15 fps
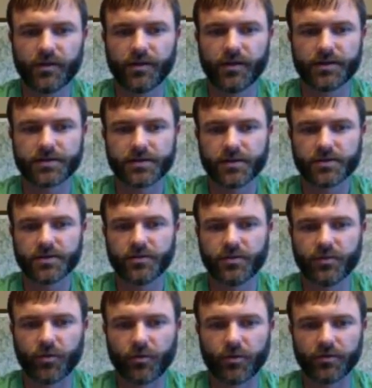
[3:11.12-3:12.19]
It is also
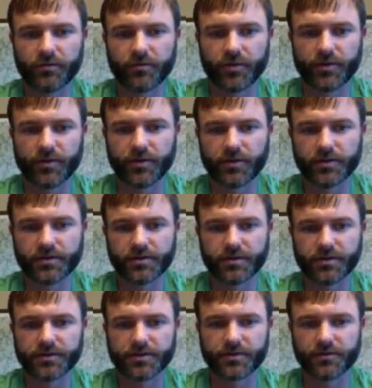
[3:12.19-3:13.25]
important for the nurse to
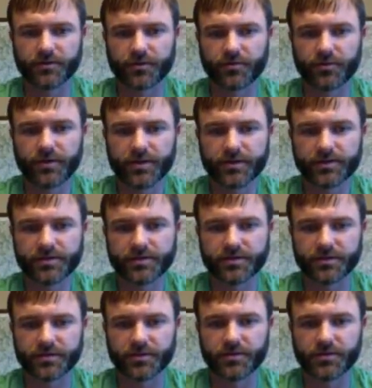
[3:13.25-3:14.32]
consider the risks
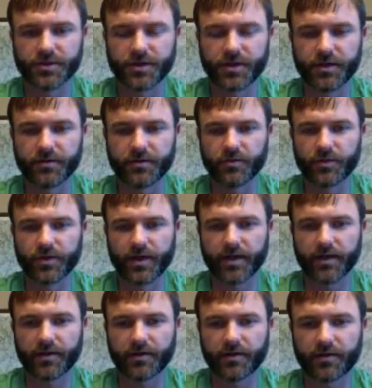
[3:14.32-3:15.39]
associated with
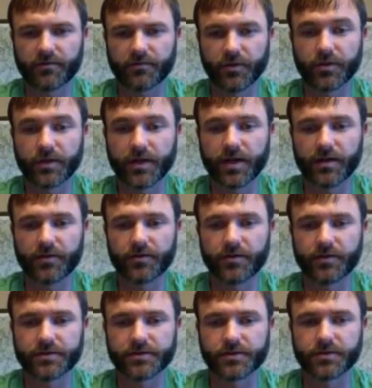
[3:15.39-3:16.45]
Foley
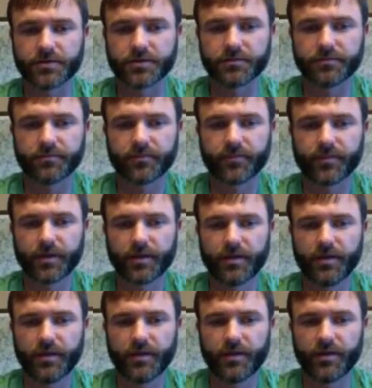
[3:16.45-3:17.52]
catheter insertion.
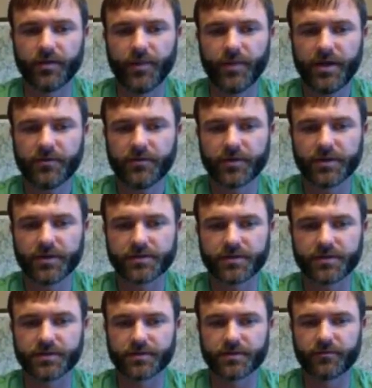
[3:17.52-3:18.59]
The main risk
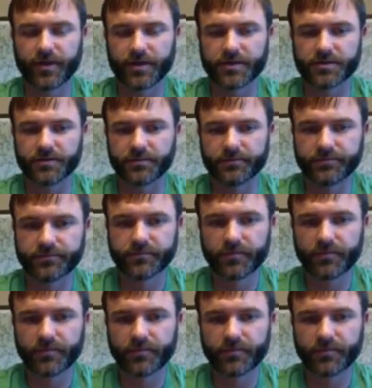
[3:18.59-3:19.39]
is infection.